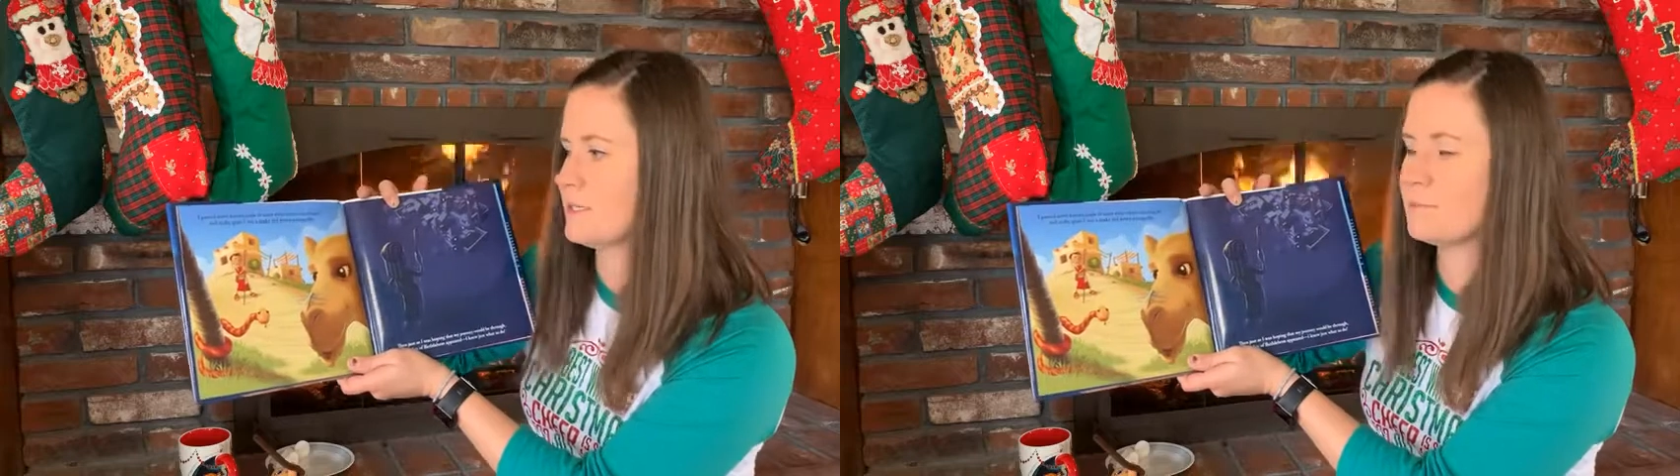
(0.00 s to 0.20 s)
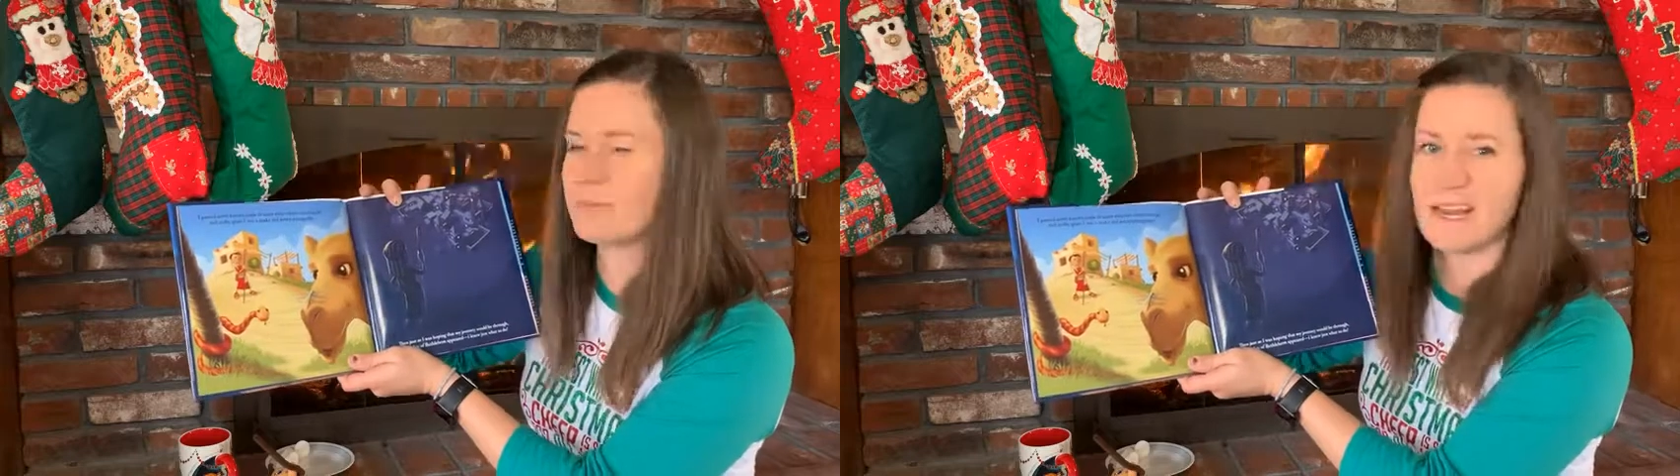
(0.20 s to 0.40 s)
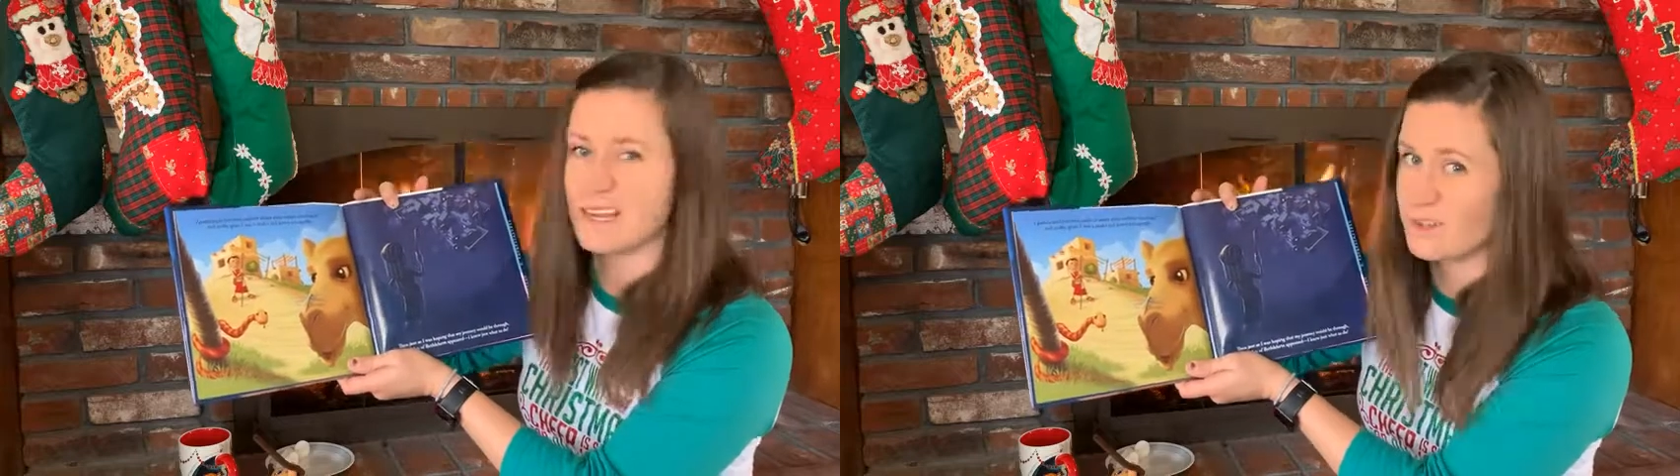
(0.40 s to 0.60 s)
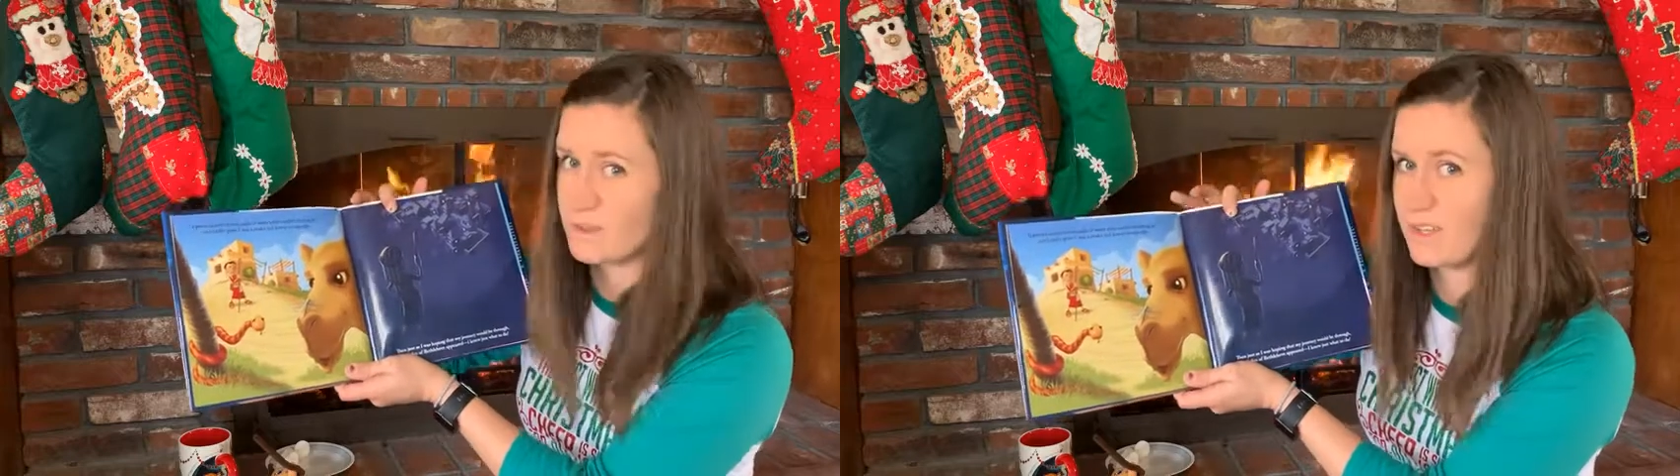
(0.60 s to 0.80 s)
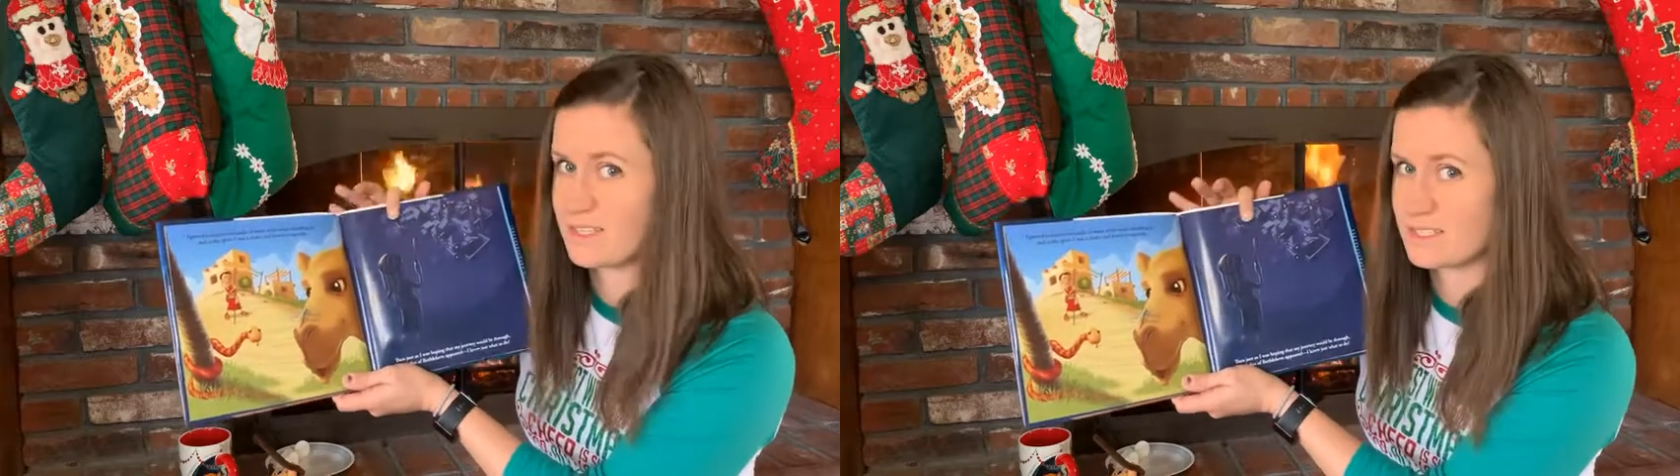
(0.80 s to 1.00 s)
but I don't
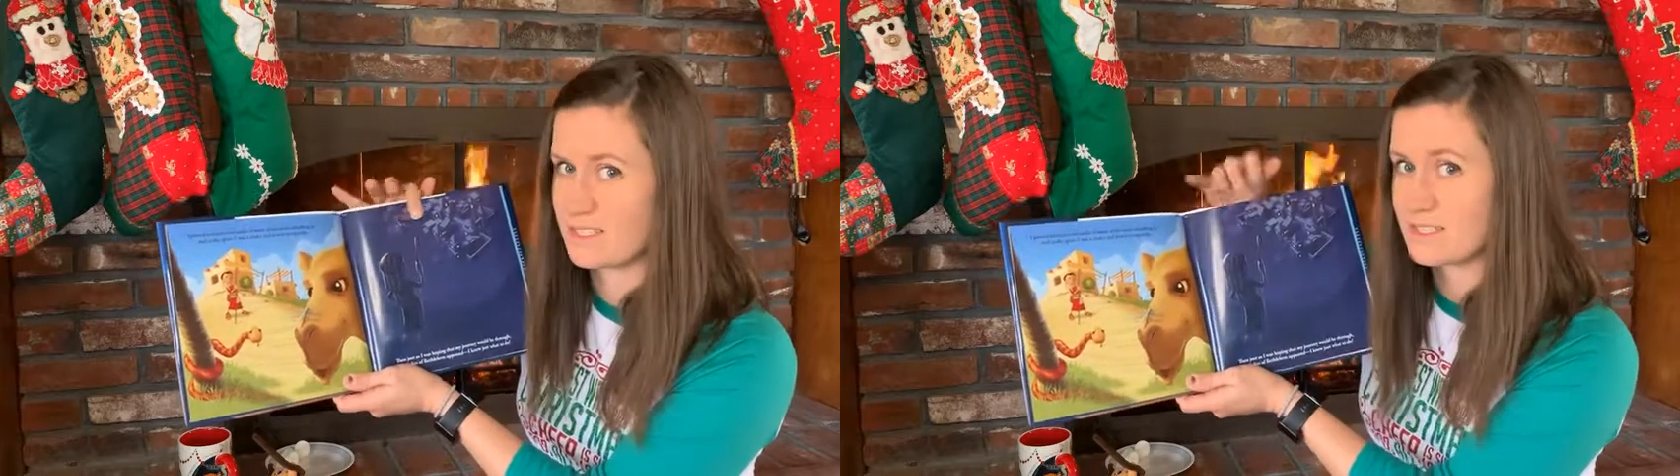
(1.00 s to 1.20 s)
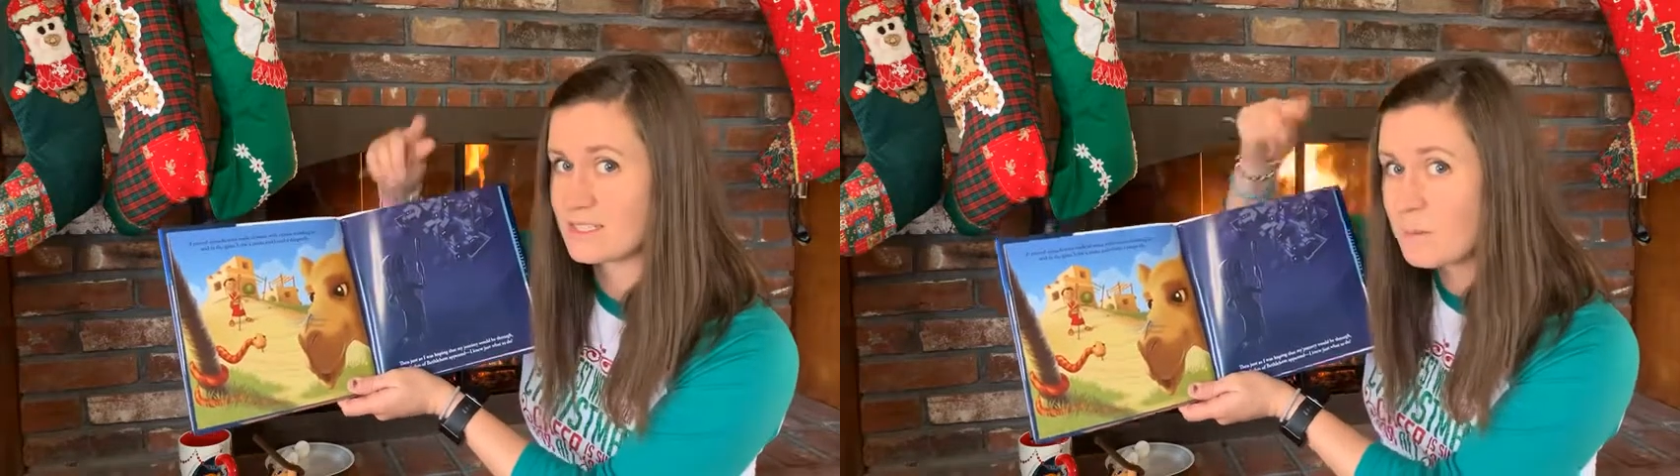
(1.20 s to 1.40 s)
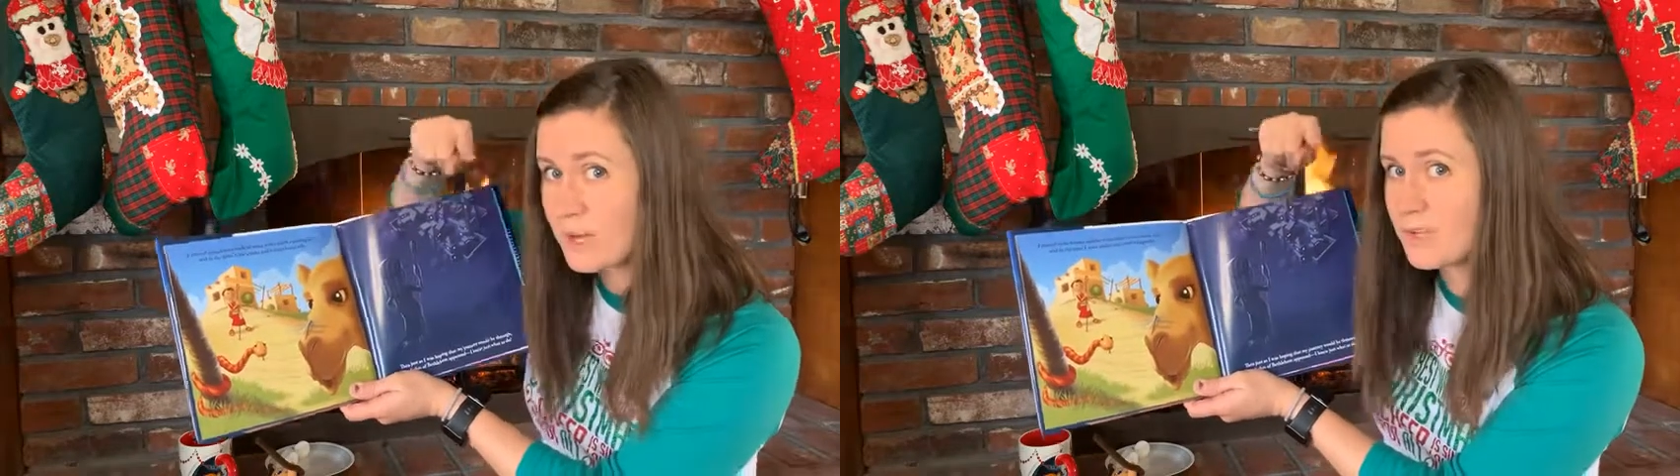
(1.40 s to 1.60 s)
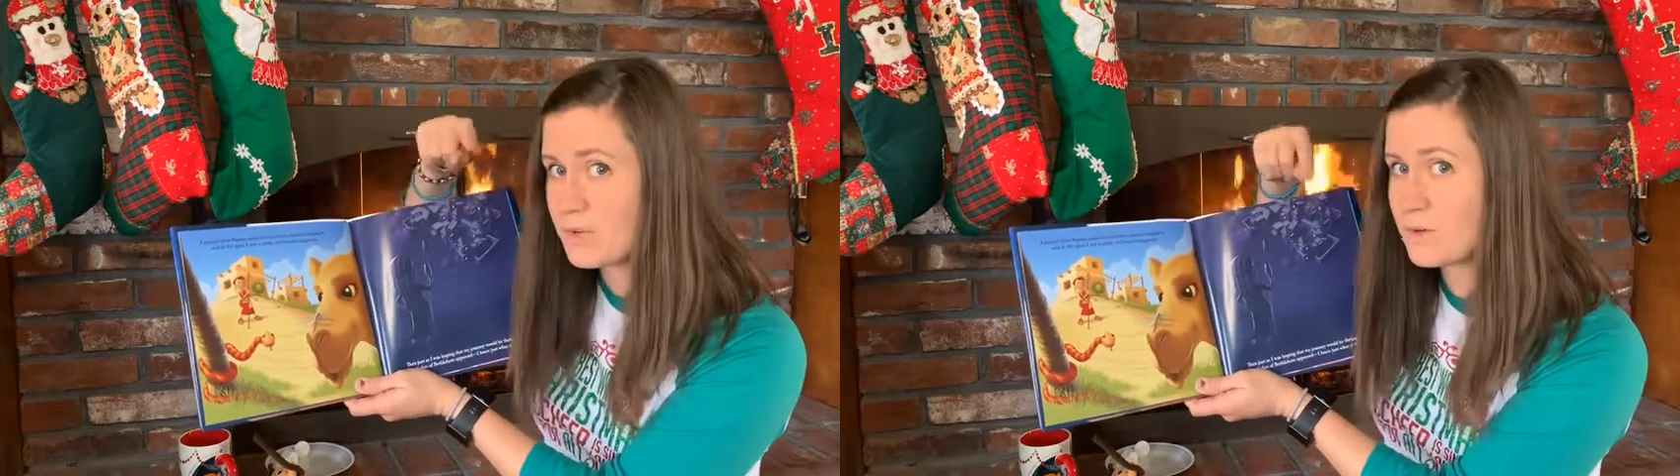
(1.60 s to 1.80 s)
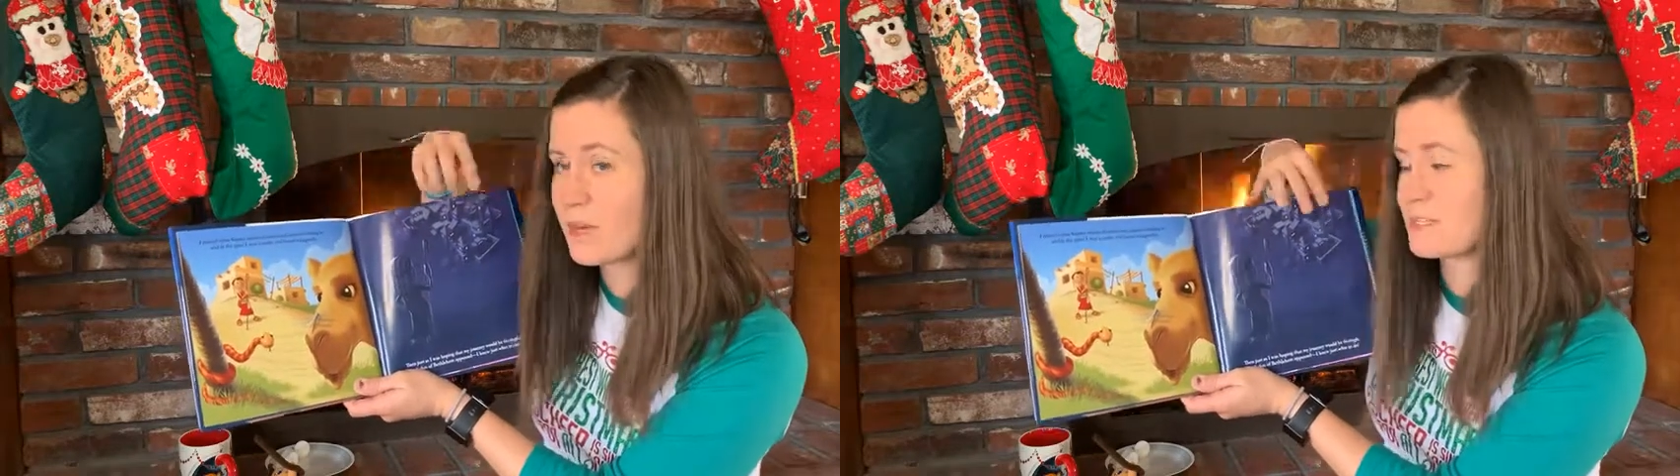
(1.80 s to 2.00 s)
like snakes. I bet
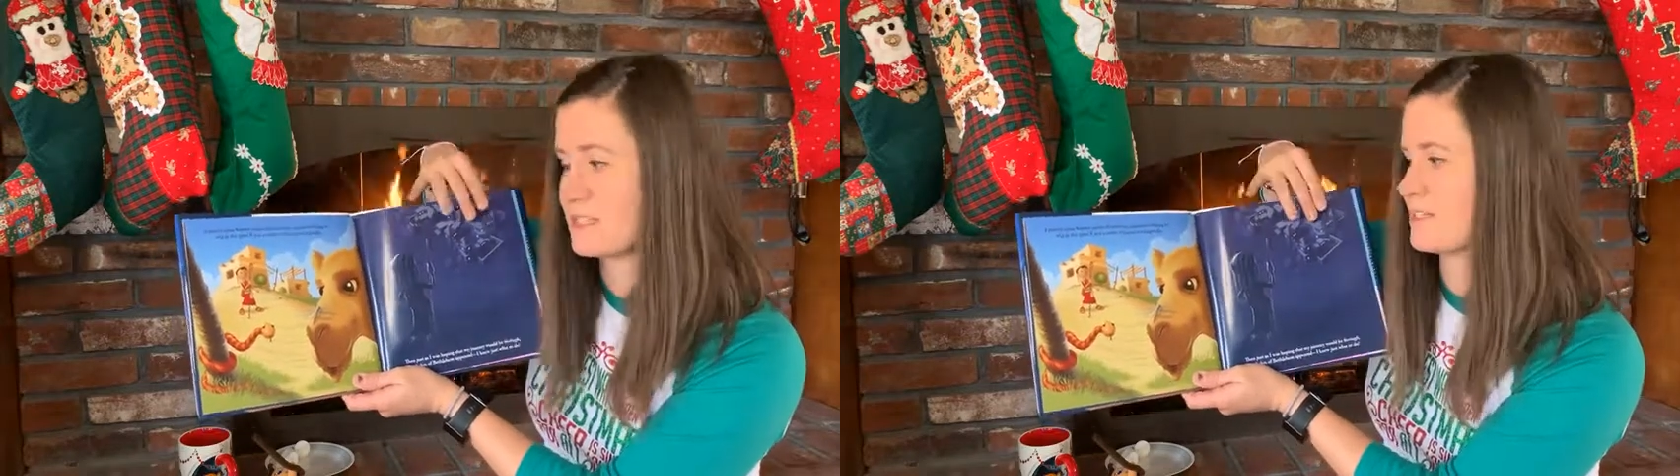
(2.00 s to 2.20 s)
you guys like